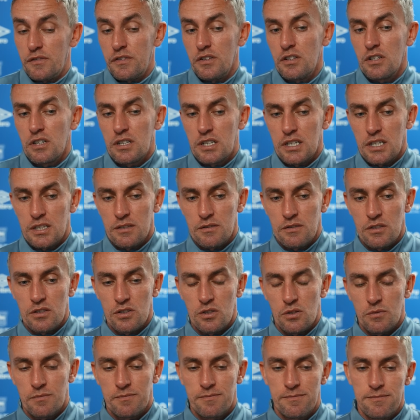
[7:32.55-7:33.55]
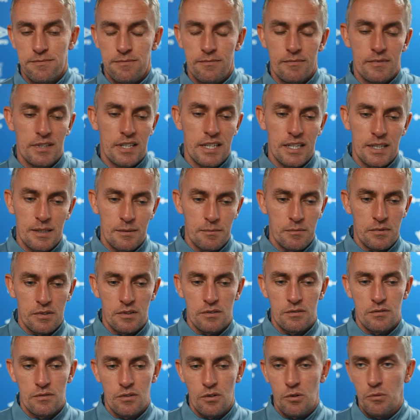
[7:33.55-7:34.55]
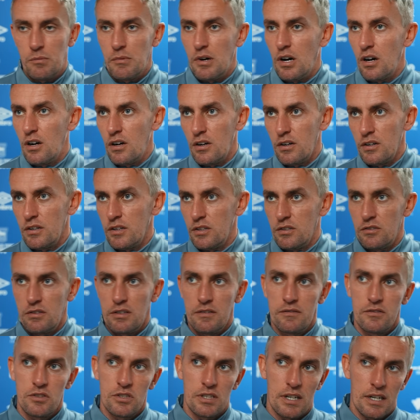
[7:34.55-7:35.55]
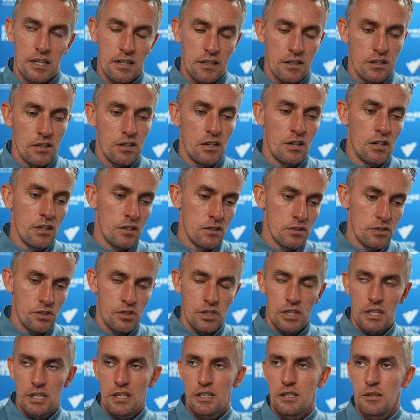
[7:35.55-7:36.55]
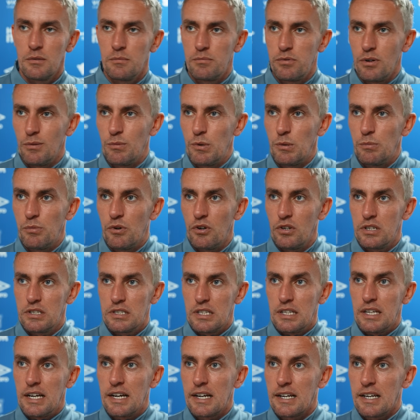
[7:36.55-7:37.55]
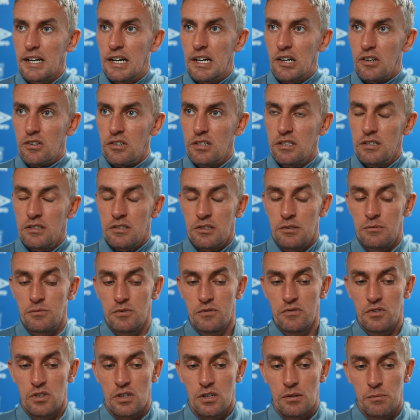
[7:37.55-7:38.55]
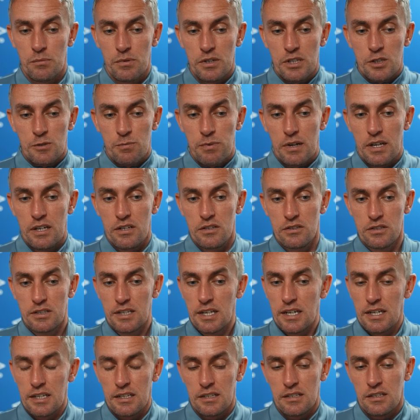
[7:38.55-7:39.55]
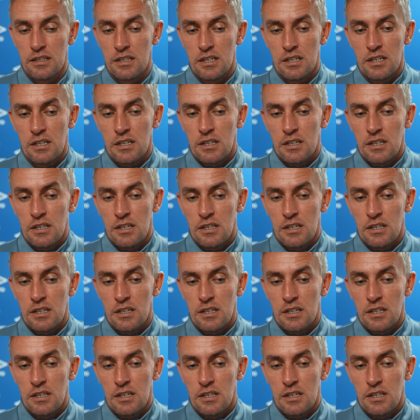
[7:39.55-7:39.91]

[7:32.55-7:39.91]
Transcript: If you look at, you know, Liam and Omari or even Jack Clark or Jacob, probably boys in that category in terms of young British players getting